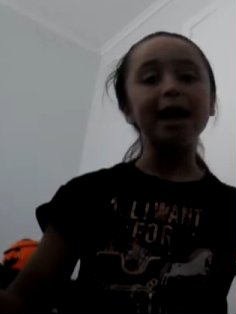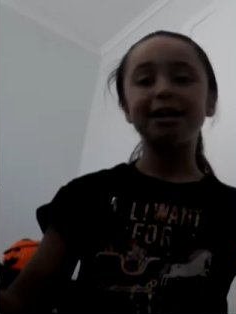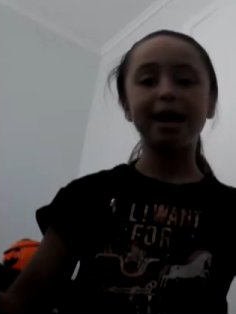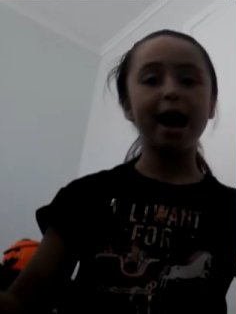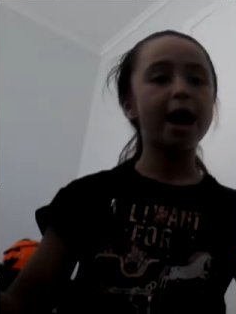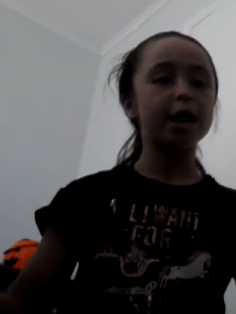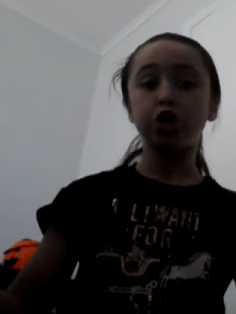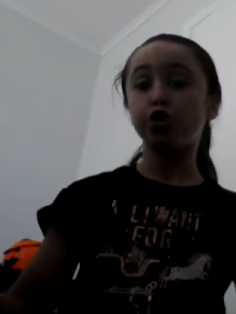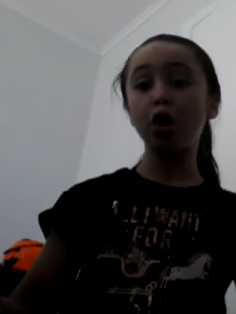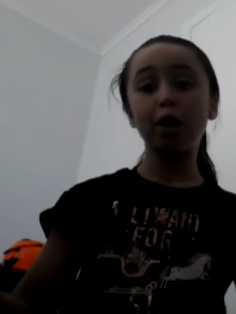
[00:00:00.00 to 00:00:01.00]
and yeah,
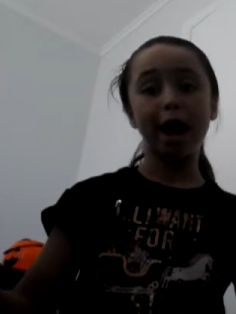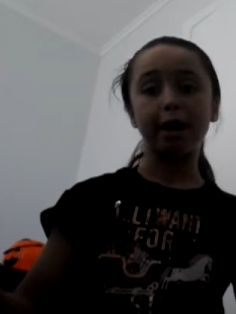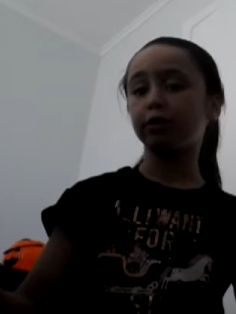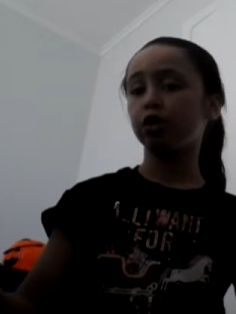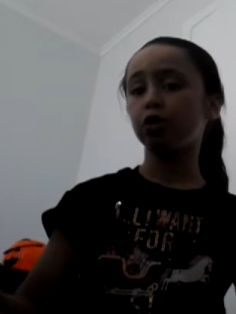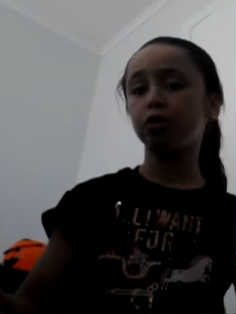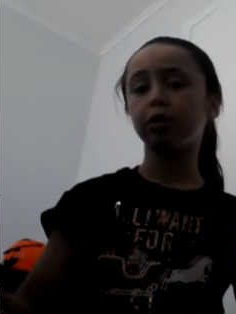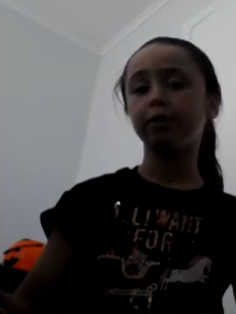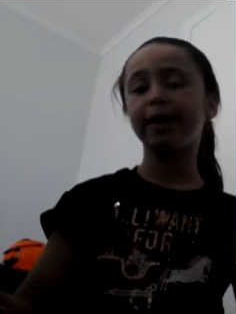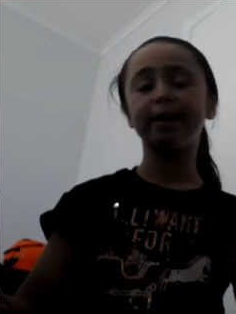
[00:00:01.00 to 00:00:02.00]
you don't have to do
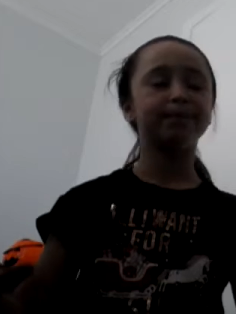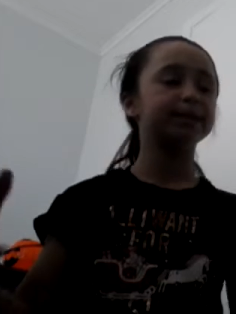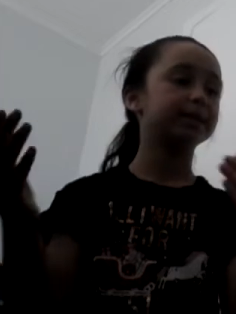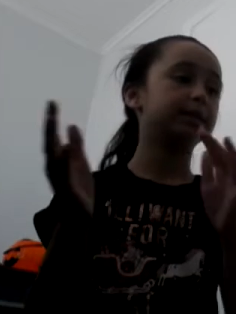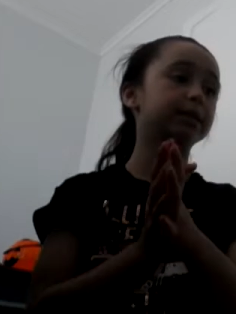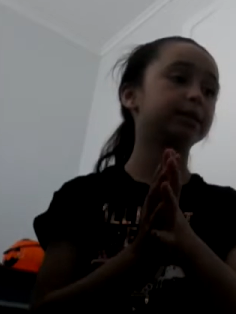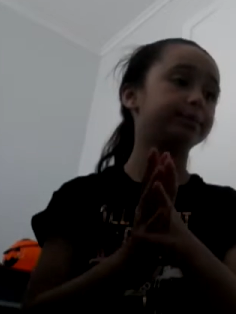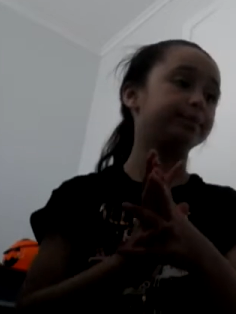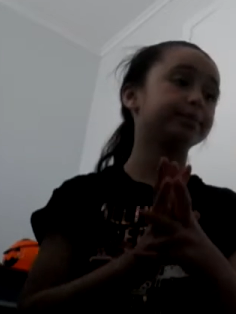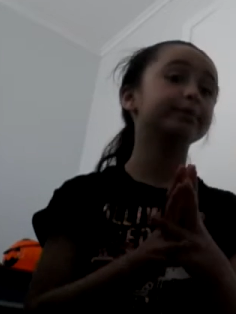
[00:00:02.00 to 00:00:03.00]
all of that,
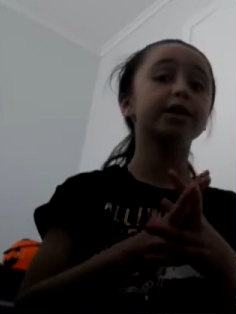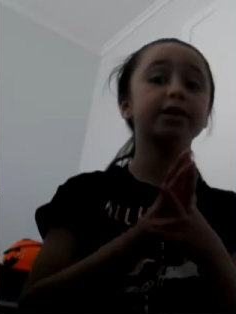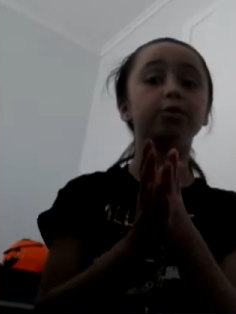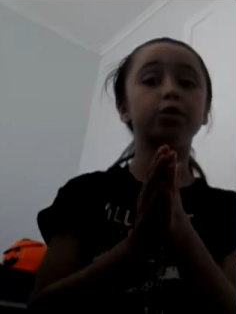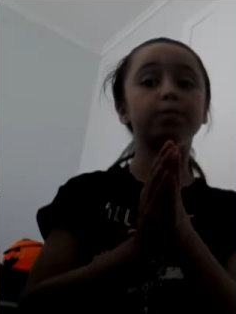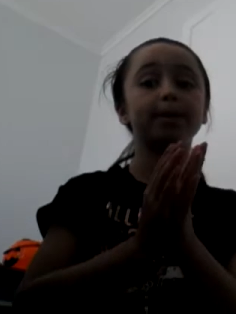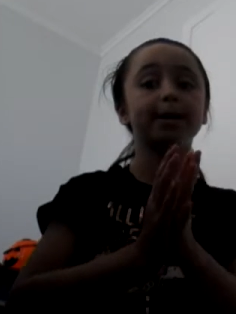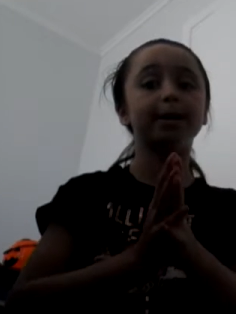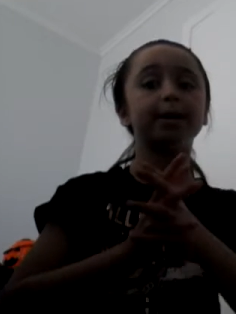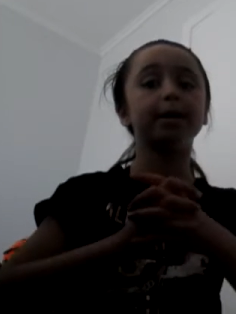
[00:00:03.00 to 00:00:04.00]
but it would
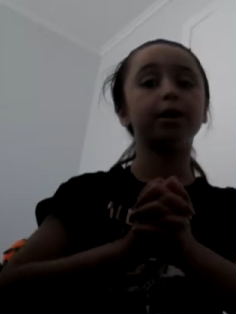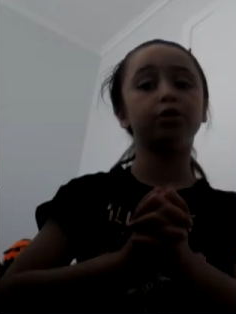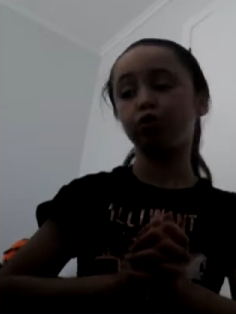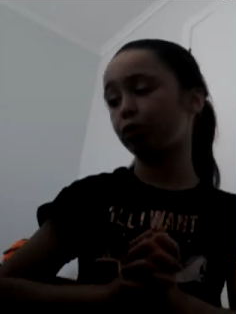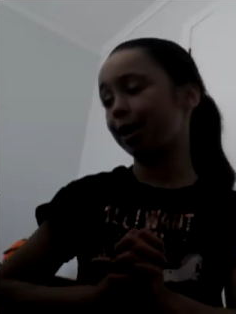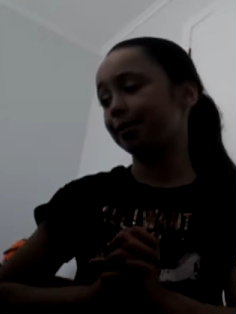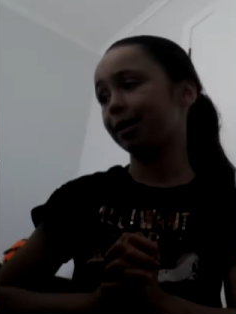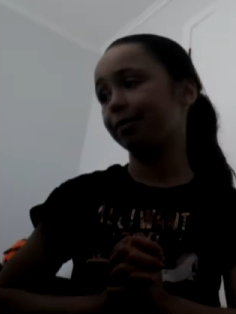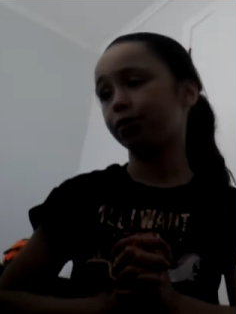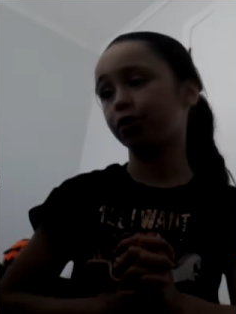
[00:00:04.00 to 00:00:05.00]
be a
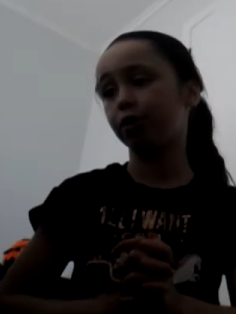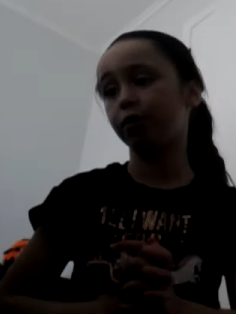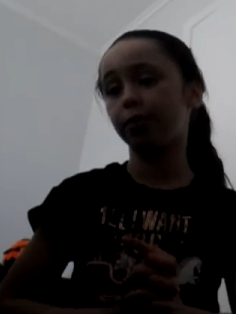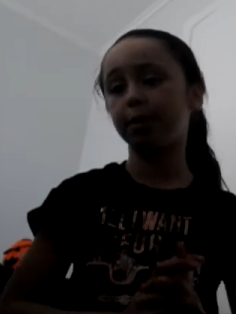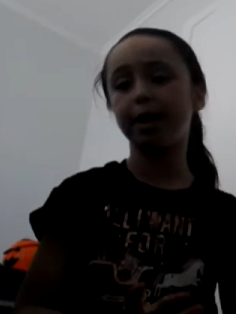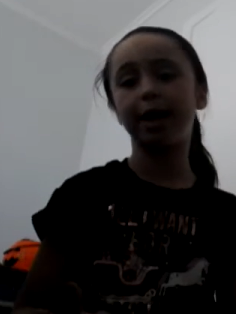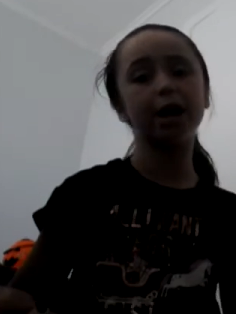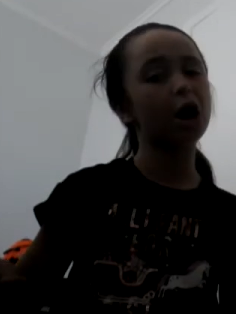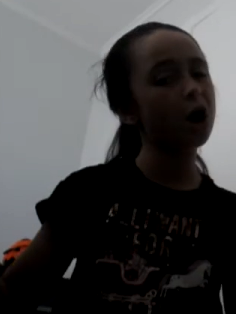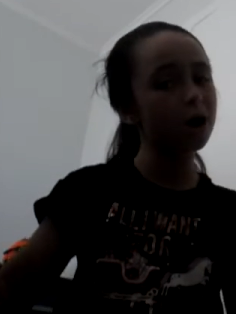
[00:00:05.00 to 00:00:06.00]
dream come true for me,
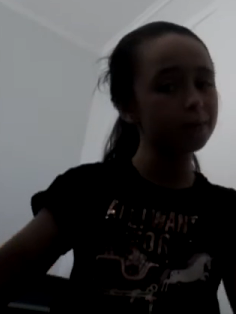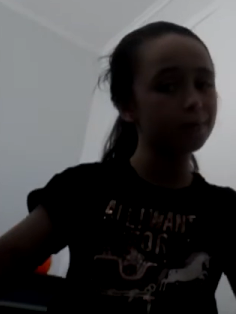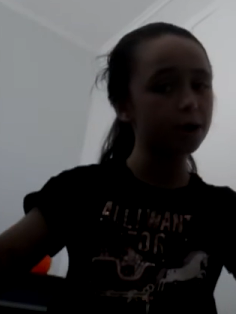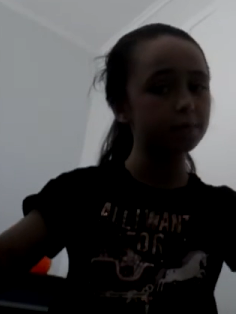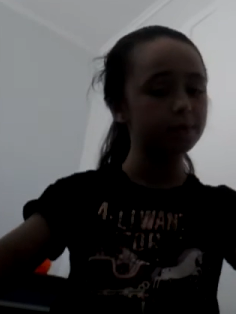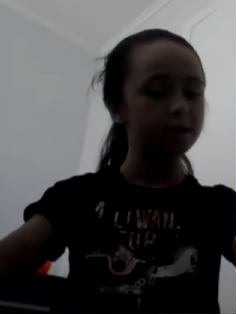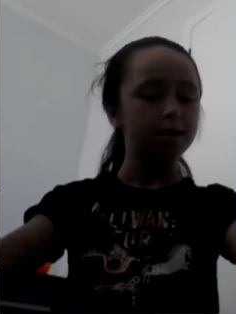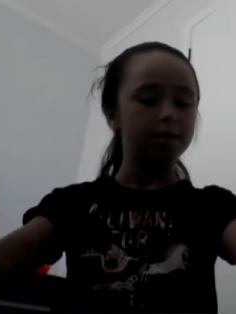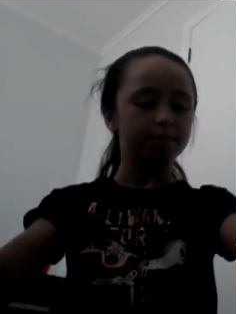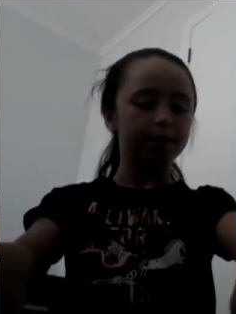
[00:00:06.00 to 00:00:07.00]
and I might
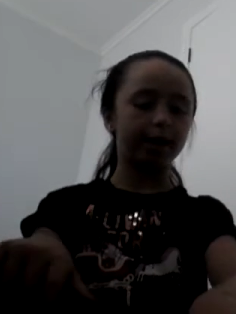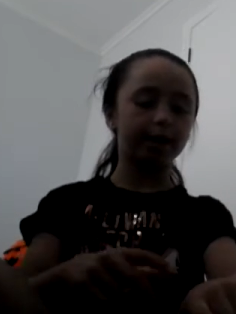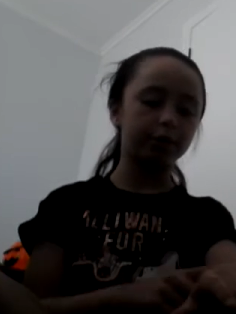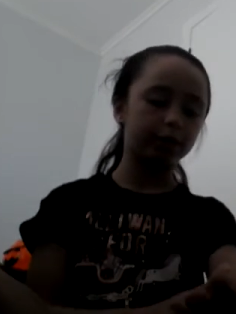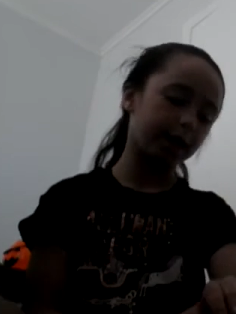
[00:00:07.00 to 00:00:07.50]
be able